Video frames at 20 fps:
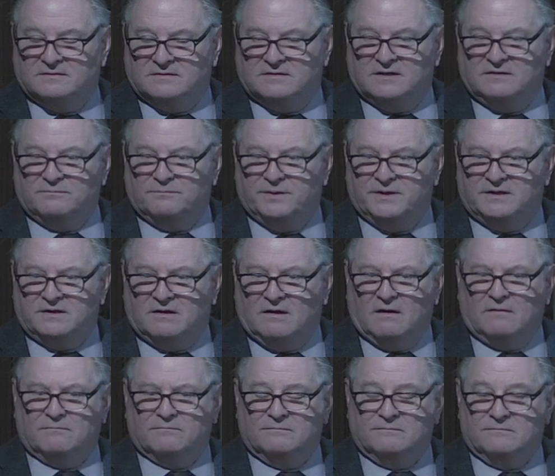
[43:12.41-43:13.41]
didn't
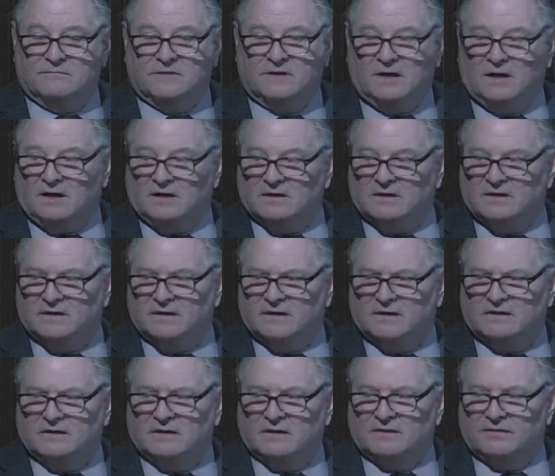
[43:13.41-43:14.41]
become
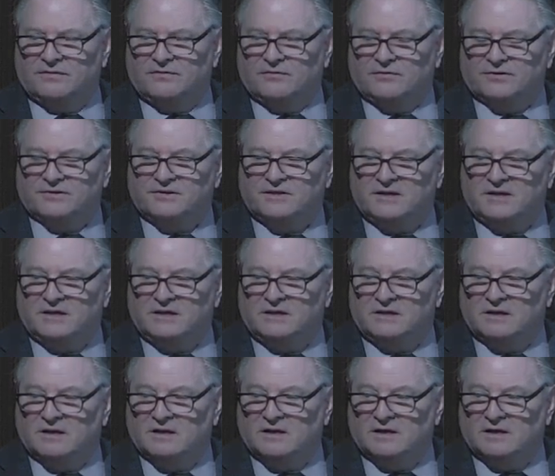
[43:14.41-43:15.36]
Colony 13